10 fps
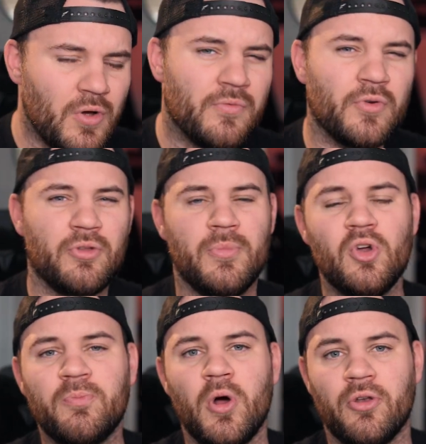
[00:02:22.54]
For the
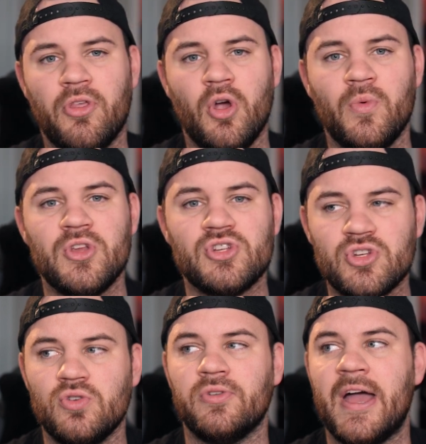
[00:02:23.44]
most part though, we
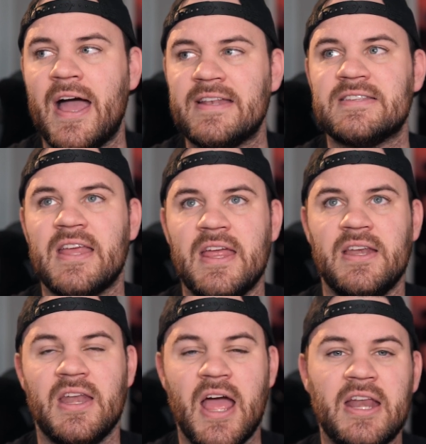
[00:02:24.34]
shoot, I'd say
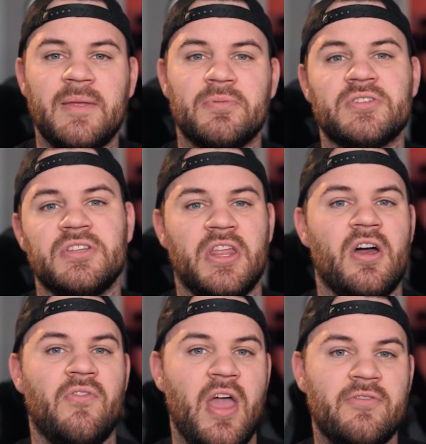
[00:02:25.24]
90%
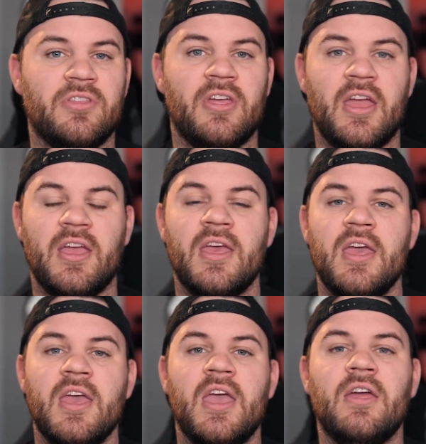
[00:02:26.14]
of everything
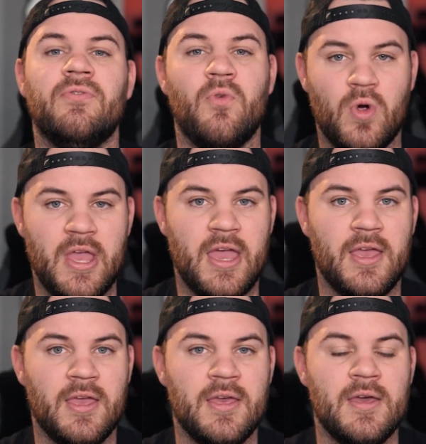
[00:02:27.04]
in 4K.